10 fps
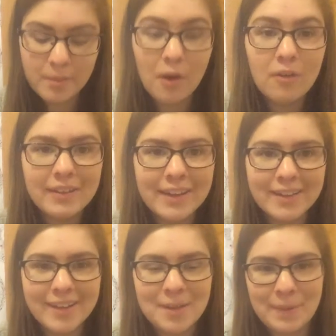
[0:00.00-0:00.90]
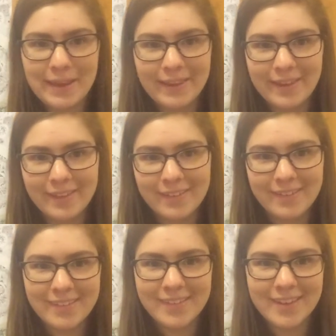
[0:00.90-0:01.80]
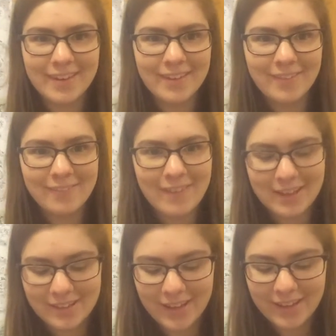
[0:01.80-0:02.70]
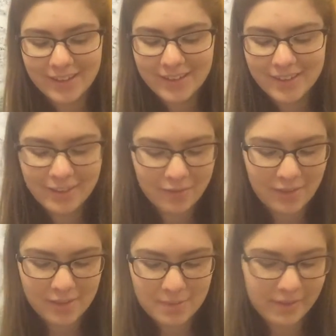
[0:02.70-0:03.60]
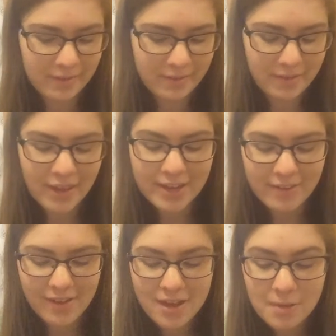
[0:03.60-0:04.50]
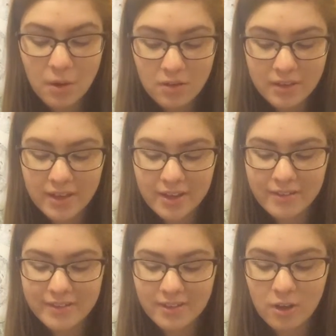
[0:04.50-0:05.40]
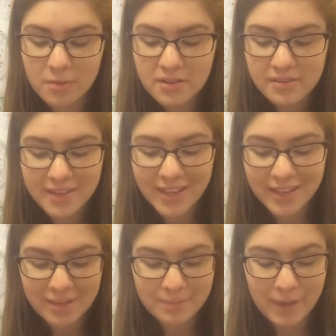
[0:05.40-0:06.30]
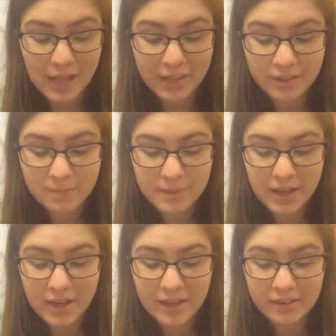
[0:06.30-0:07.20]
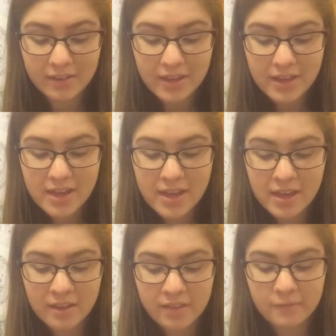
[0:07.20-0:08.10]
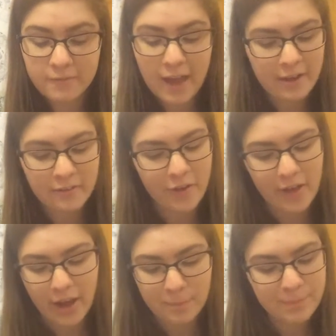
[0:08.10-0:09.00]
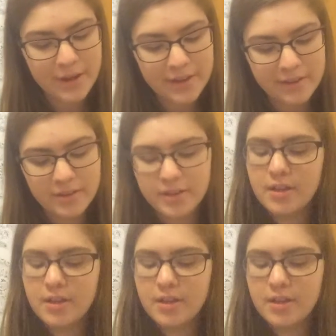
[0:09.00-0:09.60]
Polio, not paleo. It's not a bad diet. No offense to paleo. Anyway, polio is a homeostatic imbalance because it is a viral outbreak.